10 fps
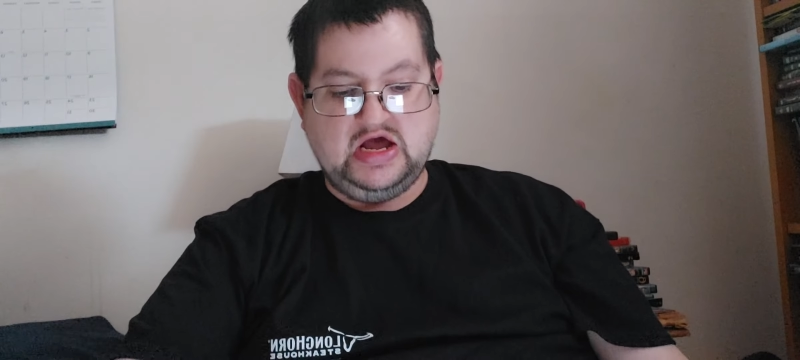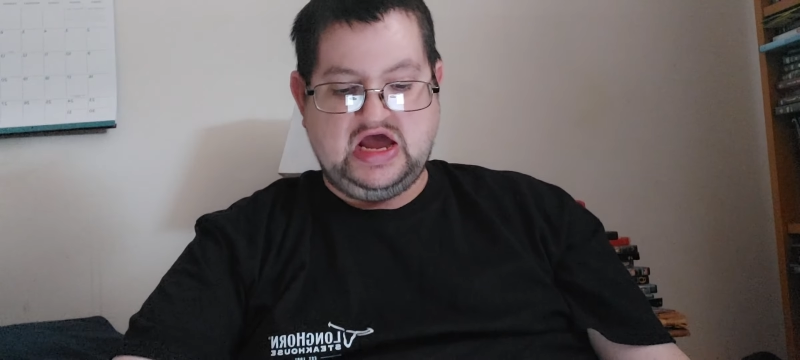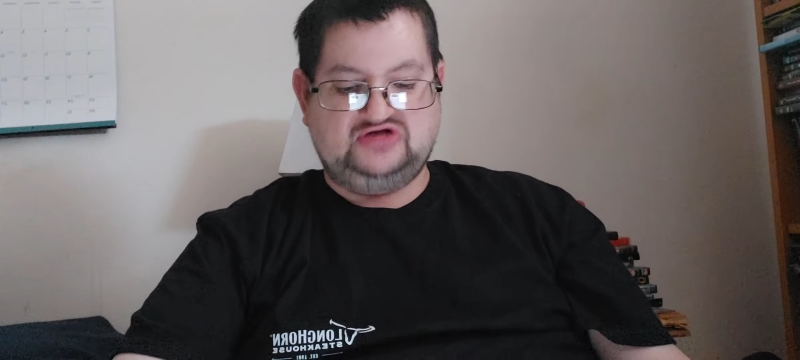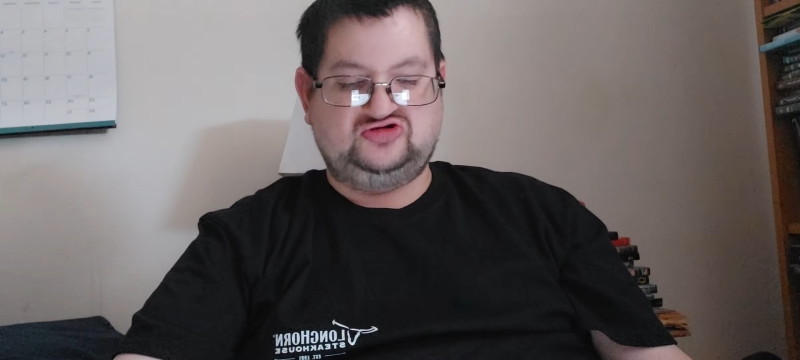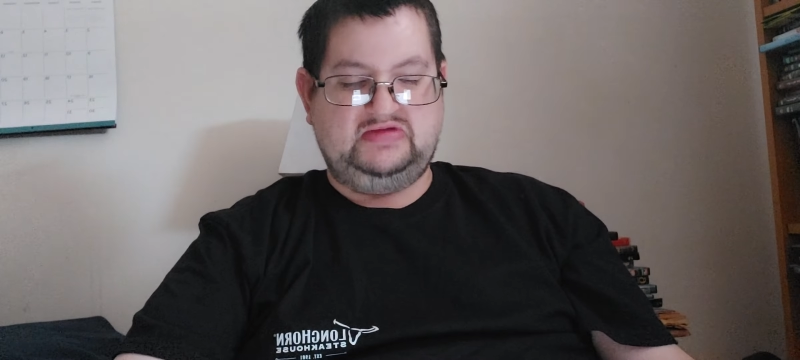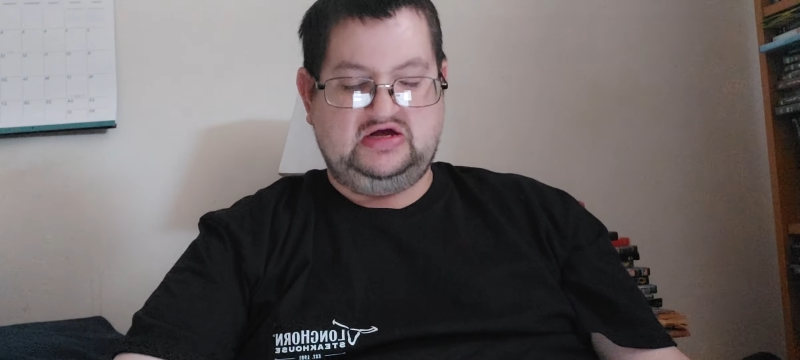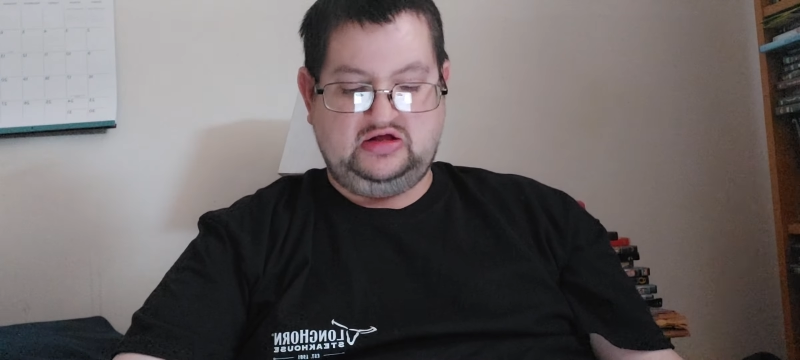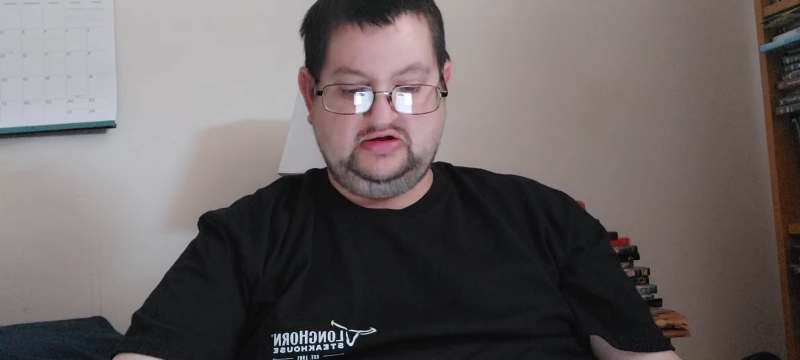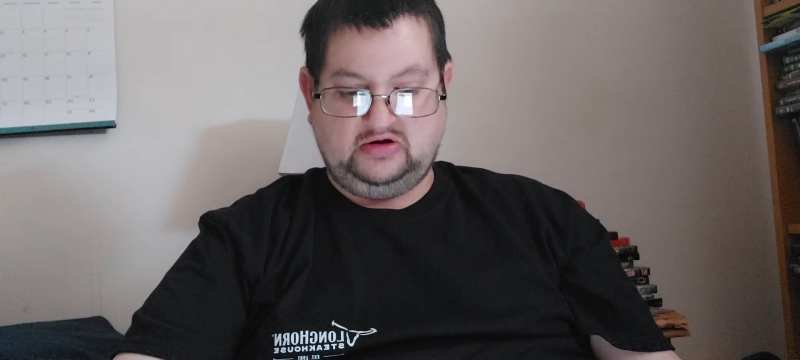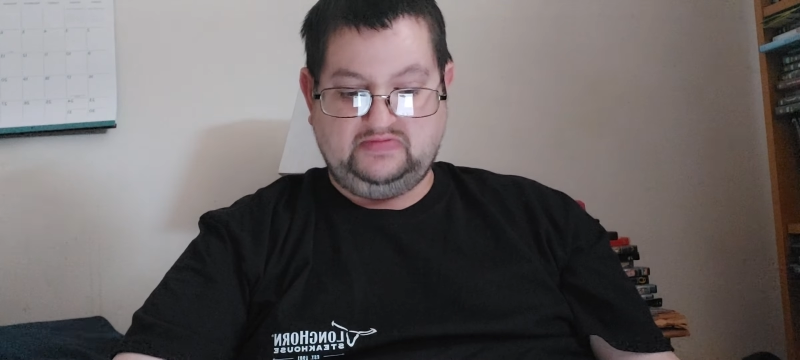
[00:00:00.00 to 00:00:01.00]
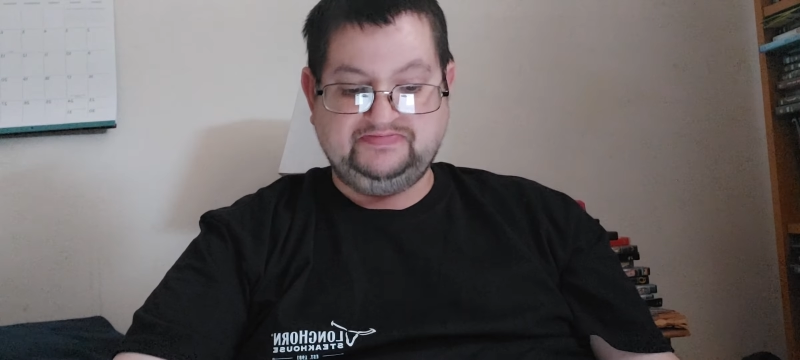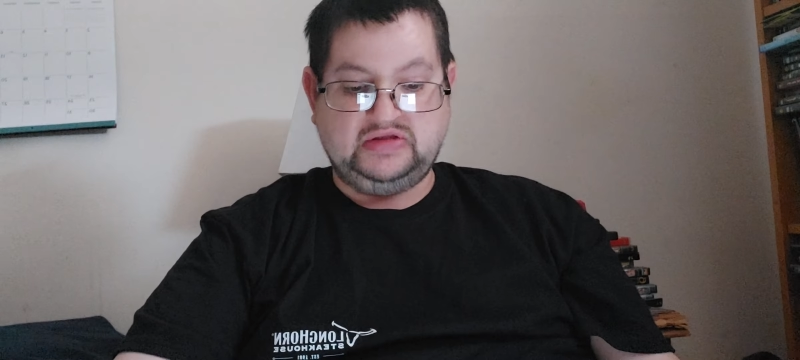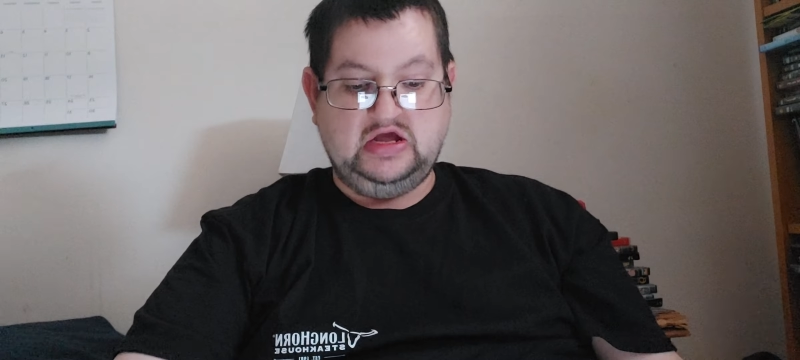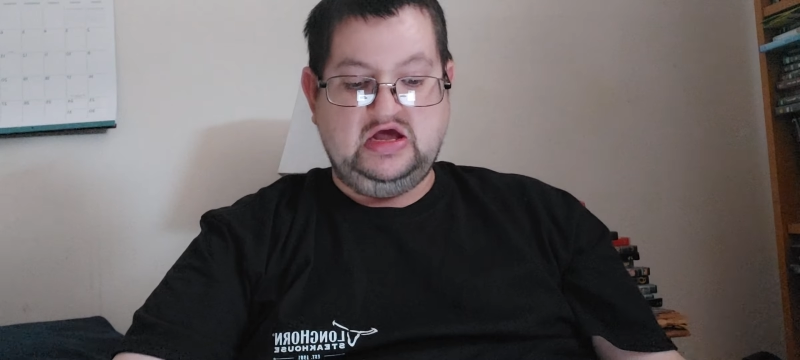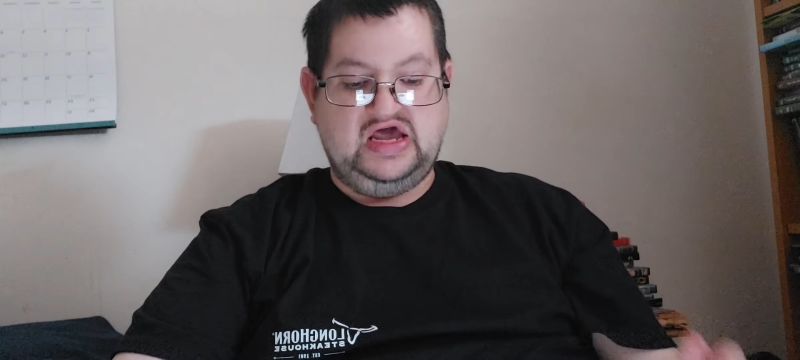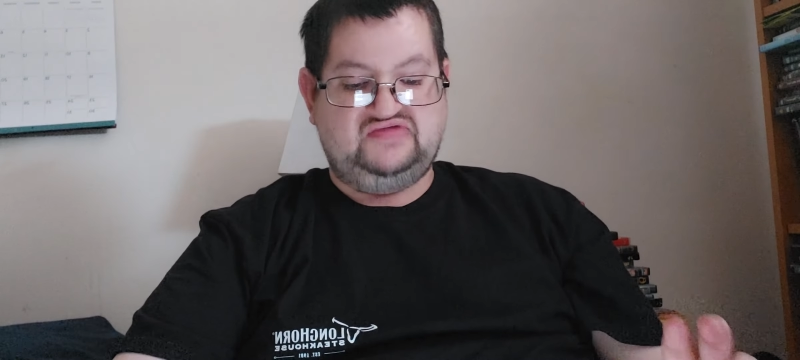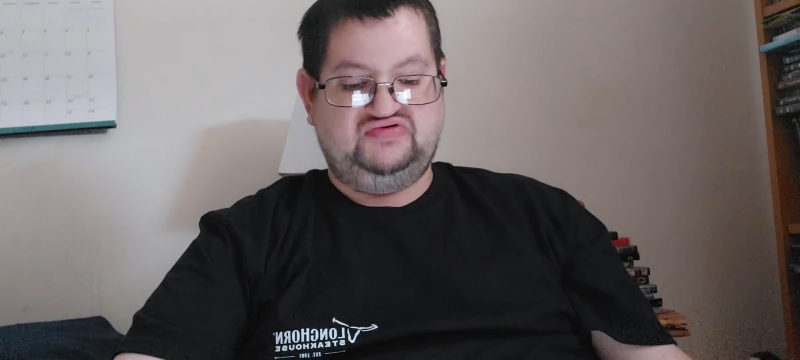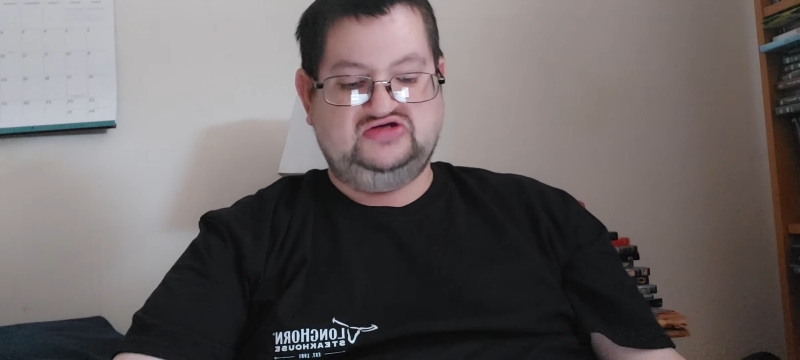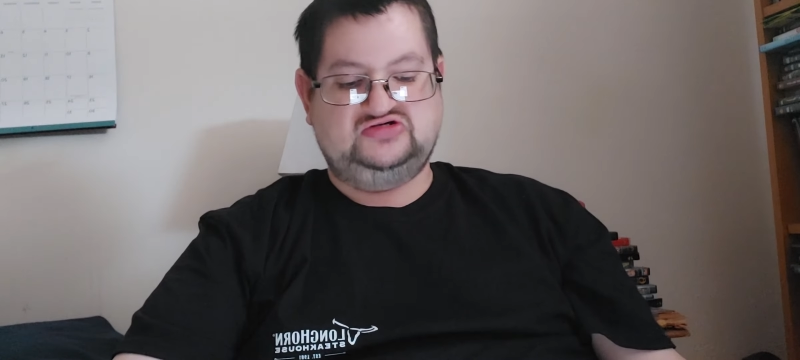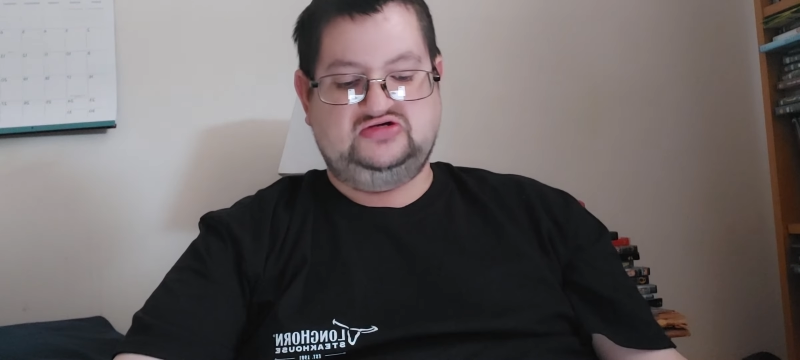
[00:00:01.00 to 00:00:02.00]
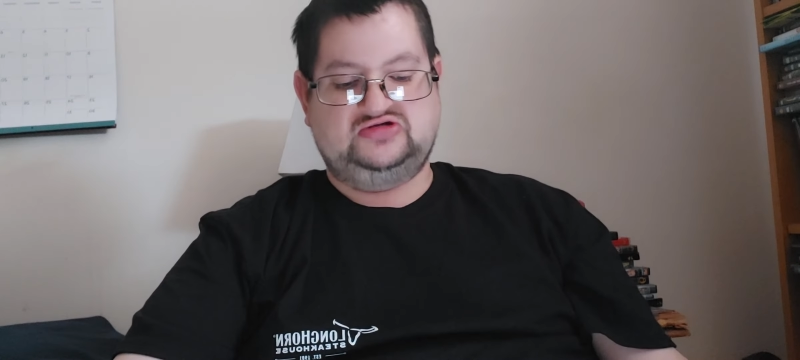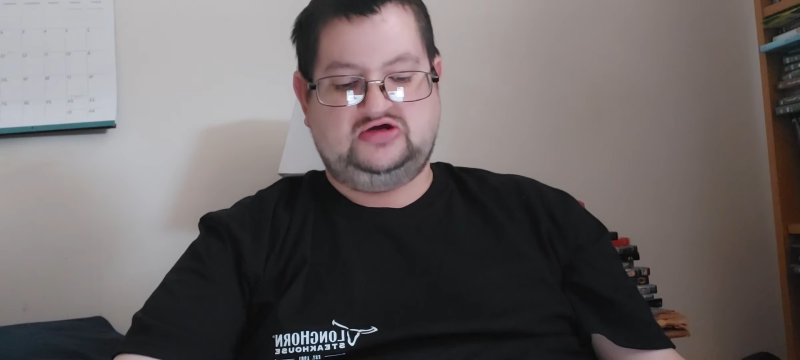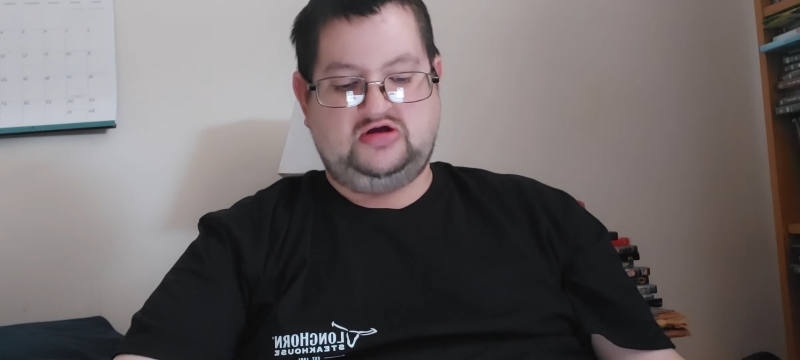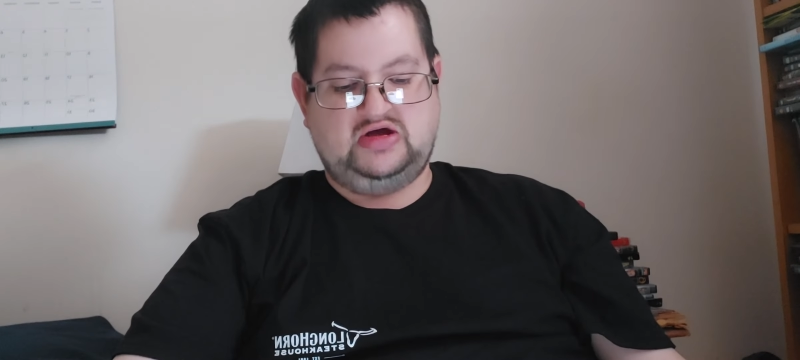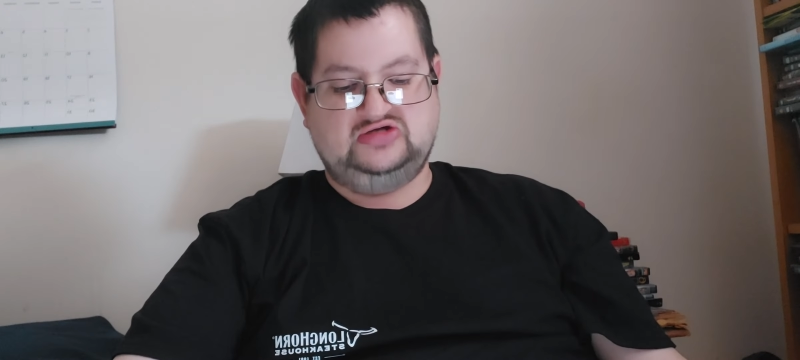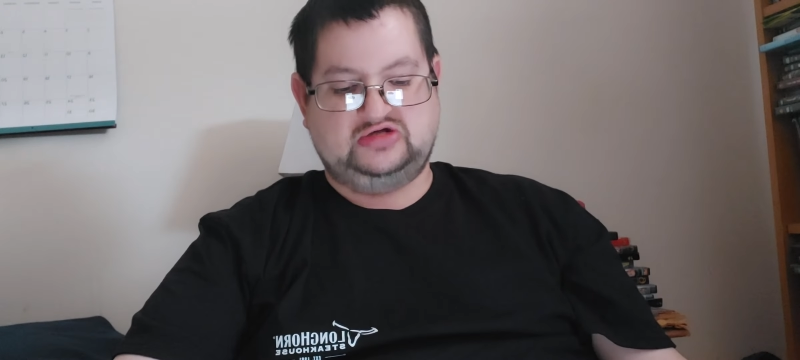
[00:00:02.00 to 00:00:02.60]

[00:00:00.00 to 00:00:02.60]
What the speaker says: And to be clear, inflation is